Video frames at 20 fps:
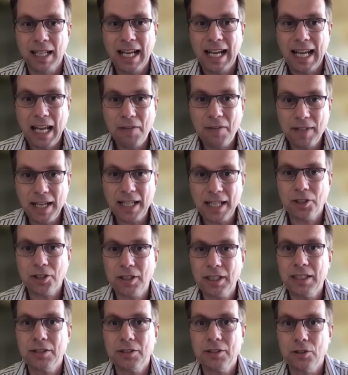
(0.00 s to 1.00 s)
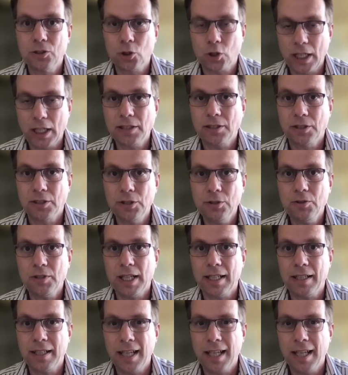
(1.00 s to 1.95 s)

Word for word: have actually tried to do that,